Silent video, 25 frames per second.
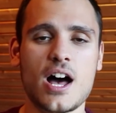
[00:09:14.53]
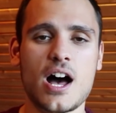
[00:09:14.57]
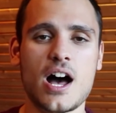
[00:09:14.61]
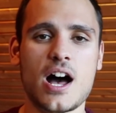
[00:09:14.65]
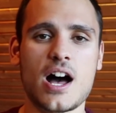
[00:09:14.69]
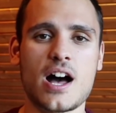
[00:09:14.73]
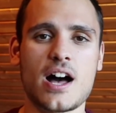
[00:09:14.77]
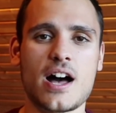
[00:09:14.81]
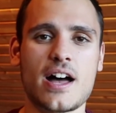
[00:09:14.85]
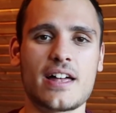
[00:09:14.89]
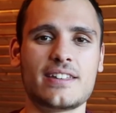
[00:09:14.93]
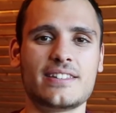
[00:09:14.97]

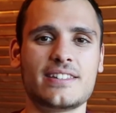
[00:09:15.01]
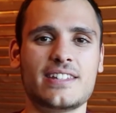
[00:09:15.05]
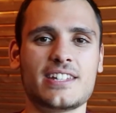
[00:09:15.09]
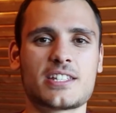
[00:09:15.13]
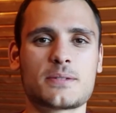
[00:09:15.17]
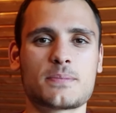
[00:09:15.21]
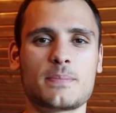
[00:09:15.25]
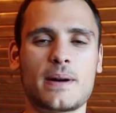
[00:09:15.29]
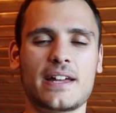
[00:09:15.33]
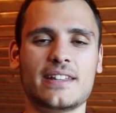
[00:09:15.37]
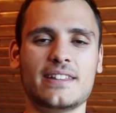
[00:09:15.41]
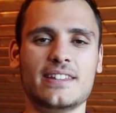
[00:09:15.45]
and
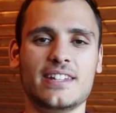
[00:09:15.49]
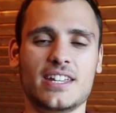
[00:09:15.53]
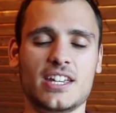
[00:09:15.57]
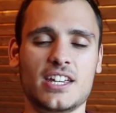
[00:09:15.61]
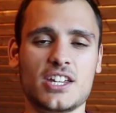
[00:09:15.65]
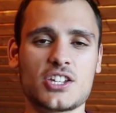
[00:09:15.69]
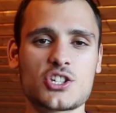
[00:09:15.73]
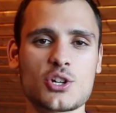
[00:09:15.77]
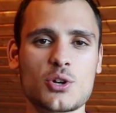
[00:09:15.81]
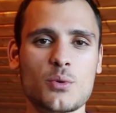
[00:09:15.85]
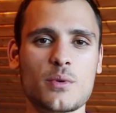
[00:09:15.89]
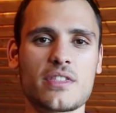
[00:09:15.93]
despite
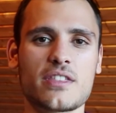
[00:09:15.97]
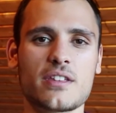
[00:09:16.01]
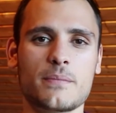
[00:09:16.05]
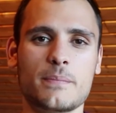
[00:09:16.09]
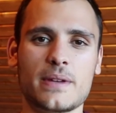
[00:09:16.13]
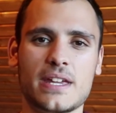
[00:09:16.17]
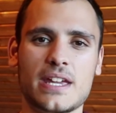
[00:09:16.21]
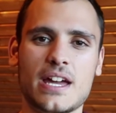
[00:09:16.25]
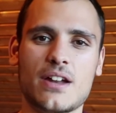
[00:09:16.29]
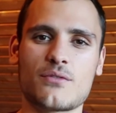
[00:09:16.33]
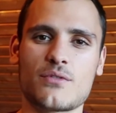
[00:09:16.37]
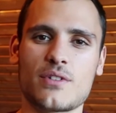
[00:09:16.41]
the issue with the
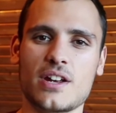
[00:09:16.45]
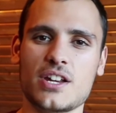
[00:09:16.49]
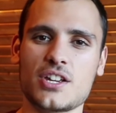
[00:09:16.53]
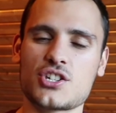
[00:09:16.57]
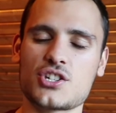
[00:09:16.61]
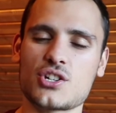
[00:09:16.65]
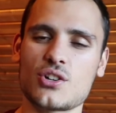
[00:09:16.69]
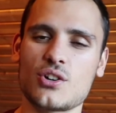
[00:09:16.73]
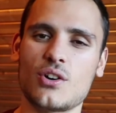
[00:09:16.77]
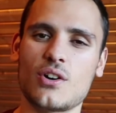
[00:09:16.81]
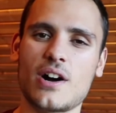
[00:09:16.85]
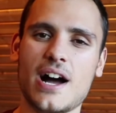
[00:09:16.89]
payout
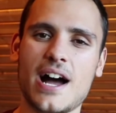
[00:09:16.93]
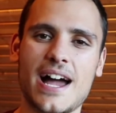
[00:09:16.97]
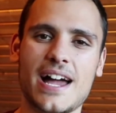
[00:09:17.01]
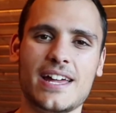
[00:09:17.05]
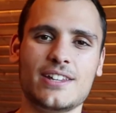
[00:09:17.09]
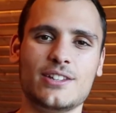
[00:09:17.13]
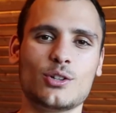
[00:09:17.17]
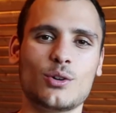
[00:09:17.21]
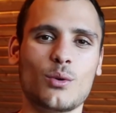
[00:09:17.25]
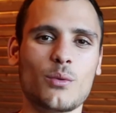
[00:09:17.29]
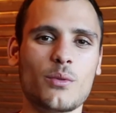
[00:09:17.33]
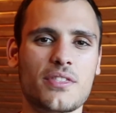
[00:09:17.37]
ratio,
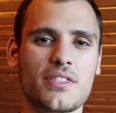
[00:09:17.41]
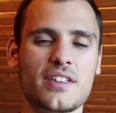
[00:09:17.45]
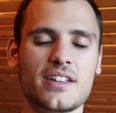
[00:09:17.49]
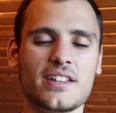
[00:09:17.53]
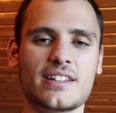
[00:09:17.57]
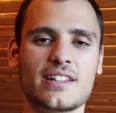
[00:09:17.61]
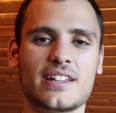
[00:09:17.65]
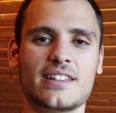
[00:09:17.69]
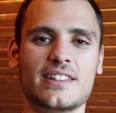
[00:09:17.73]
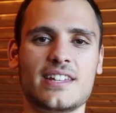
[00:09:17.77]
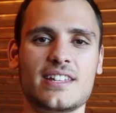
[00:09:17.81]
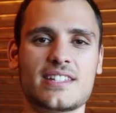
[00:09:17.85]
I don't
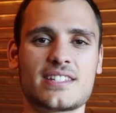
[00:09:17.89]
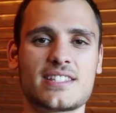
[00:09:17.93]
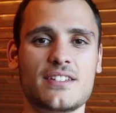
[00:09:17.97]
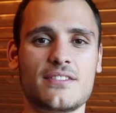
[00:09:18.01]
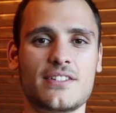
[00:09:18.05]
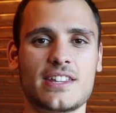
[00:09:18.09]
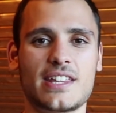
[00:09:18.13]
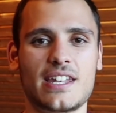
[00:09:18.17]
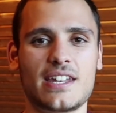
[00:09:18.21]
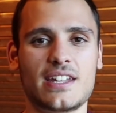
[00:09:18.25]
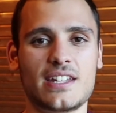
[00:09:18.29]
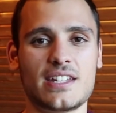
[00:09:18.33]
think that this
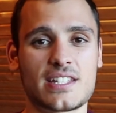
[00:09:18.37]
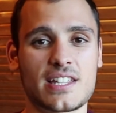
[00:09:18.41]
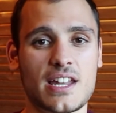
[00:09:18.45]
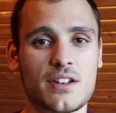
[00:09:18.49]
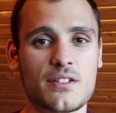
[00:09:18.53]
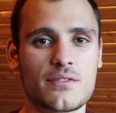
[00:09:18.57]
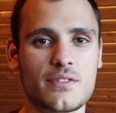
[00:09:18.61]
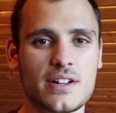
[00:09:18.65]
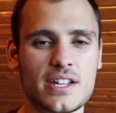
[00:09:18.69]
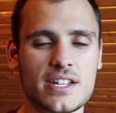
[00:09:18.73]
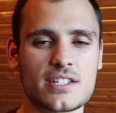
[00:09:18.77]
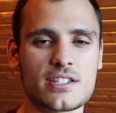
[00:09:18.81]
dividend is
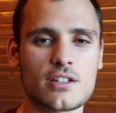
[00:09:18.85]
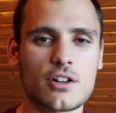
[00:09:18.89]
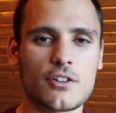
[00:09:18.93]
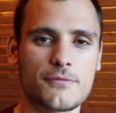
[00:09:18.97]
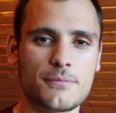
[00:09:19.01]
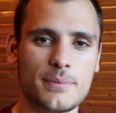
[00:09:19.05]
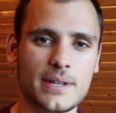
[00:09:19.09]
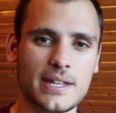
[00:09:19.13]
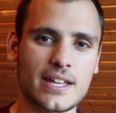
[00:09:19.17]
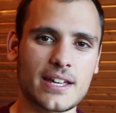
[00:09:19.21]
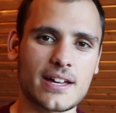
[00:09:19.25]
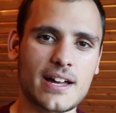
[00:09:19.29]
at risk
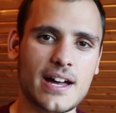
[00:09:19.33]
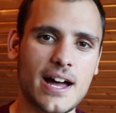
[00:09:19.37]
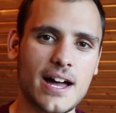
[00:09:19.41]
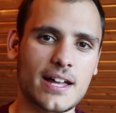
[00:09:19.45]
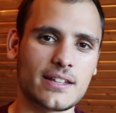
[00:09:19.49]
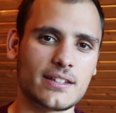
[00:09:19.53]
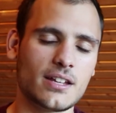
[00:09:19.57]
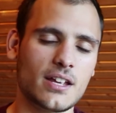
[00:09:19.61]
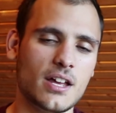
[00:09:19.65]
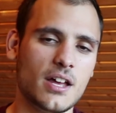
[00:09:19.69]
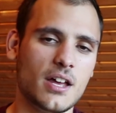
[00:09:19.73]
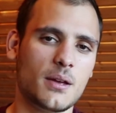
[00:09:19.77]
of being
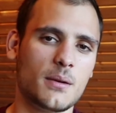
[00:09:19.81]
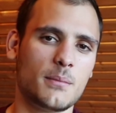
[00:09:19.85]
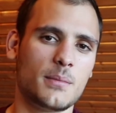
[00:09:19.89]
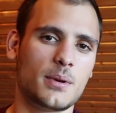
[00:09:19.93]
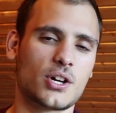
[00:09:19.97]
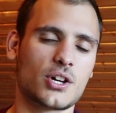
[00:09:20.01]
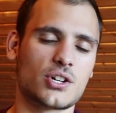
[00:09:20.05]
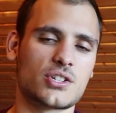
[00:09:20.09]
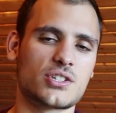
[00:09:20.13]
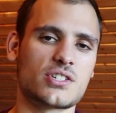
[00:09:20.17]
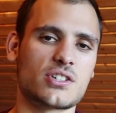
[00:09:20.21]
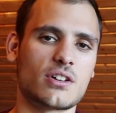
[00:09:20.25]
cut,
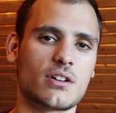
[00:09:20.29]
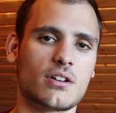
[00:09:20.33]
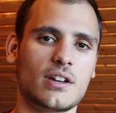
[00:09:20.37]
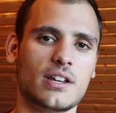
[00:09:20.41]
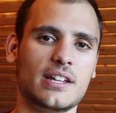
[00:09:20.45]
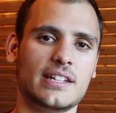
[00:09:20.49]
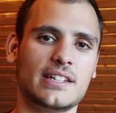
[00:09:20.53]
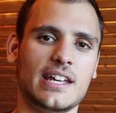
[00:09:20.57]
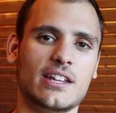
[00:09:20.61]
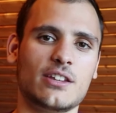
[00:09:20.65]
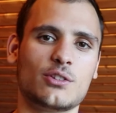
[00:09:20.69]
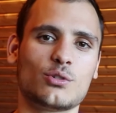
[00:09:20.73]
because
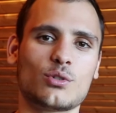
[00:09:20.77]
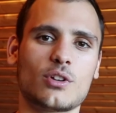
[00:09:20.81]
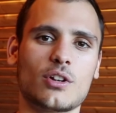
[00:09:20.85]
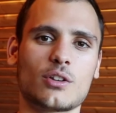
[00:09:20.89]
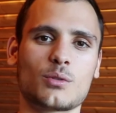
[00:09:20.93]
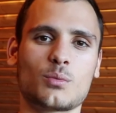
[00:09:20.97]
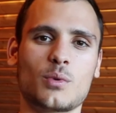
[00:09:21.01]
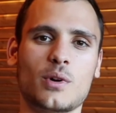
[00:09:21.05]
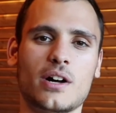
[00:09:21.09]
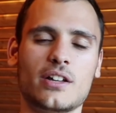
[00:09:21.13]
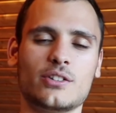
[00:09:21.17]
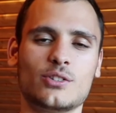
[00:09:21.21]
certainly they do
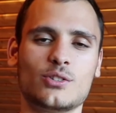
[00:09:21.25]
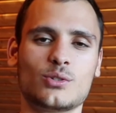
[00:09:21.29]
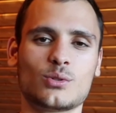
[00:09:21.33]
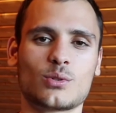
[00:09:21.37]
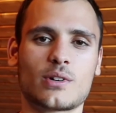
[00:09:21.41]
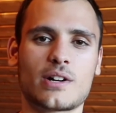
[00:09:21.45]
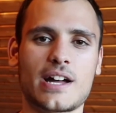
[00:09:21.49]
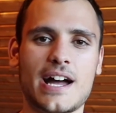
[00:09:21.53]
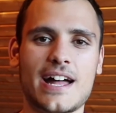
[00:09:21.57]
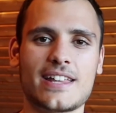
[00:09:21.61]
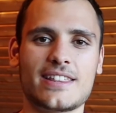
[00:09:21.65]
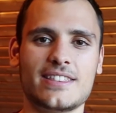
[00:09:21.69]
not want
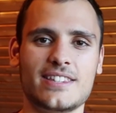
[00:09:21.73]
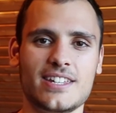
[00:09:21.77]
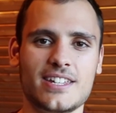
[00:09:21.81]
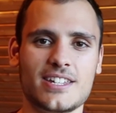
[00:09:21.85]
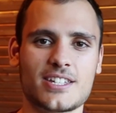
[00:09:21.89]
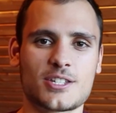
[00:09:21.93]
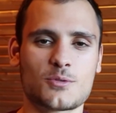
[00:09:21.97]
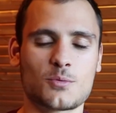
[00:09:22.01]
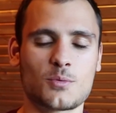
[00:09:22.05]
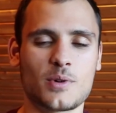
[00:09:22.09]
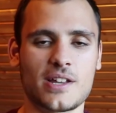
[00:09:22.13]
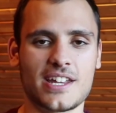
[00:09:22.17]
to cut
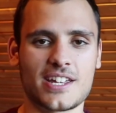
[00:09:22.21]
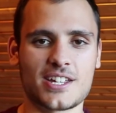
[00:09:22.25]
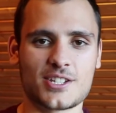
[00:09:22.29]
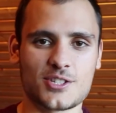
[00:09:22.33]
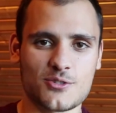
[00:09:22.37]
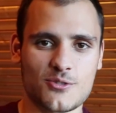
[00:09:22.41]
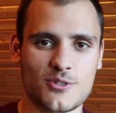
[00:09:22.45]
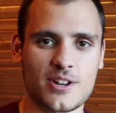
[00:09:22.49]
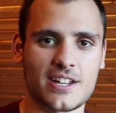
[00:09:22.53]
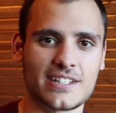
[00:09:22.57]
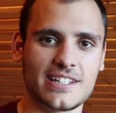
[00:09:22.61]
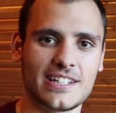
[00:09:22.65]
this winning
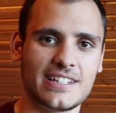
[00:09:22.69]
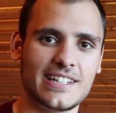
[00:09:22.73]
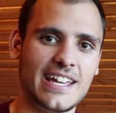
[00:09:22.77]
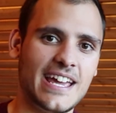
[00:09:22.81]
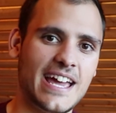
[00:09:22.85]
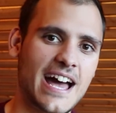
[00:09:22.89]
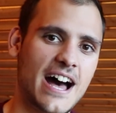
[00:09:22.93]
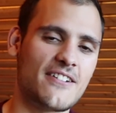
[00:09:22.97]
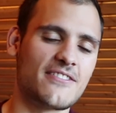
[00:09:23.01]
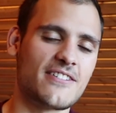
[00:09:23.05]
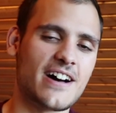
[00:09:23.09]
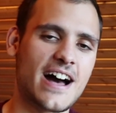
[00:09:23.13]
streak that
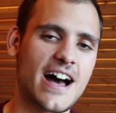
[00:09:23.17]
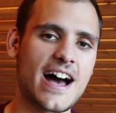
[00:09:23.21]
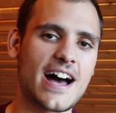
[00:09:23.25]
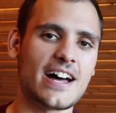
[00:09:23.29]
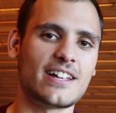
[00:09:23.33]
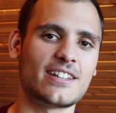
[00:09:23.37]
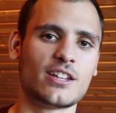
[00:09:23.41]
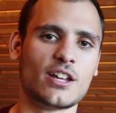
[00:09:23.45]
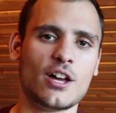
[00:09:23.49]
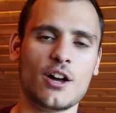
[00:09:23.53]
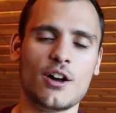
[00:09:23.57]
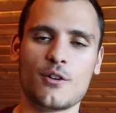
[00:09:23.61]
they have
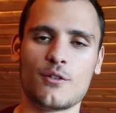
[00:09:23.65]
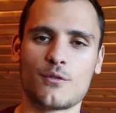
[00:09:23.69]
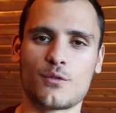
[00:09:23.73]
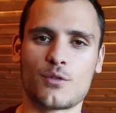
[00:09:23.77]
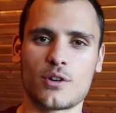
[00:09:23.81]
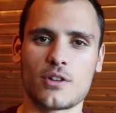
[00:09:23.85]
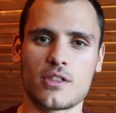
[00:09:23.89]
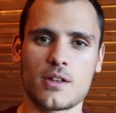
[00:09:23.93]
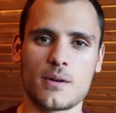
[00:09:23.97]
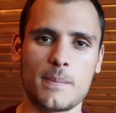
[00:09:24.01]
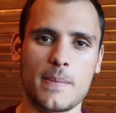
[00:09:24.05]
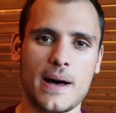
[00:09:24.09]
had
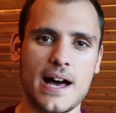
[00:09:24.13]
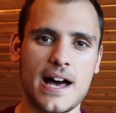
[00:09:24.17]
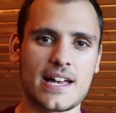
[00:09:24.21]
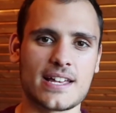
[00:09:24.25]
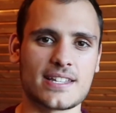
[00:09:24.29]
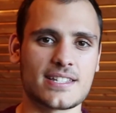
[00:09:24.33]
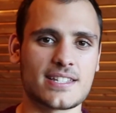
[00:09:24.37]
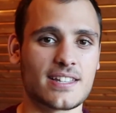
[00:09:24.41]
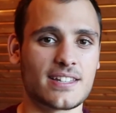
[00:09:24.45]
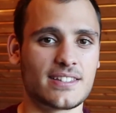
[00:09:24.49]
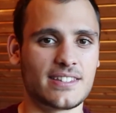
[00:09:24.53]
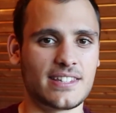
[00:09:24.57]
for the
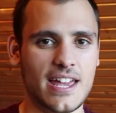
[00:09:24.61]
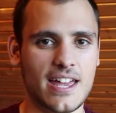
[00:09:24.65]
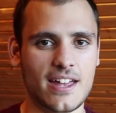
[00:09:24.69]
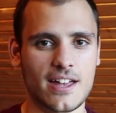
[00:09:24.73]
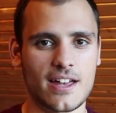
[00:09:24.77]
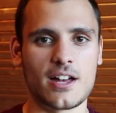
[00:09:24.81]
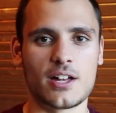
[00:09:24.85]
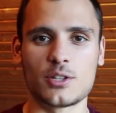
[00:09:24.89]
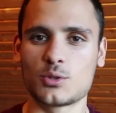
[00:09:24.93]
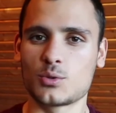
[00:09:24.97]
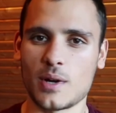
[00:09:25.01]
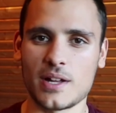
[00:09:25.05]
past
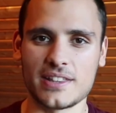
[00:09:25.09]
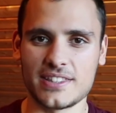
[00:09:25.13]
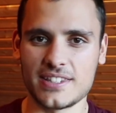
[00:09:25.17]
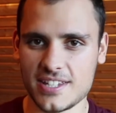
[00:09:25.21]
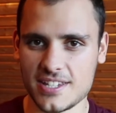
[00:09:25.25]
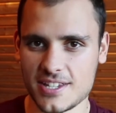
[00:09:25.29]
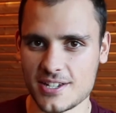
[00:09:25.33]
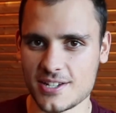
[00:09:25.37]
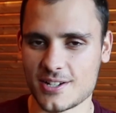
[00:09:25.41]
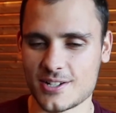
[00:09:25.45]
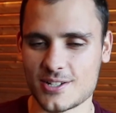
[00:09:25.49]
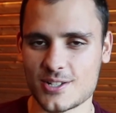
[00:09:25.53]
20
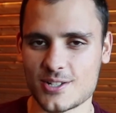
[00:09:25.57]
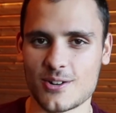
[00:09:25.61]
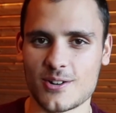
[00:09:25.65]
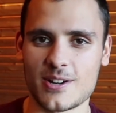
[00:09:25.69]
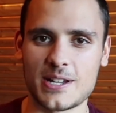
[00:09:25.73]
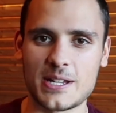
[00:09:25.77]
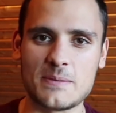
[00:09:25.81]
years.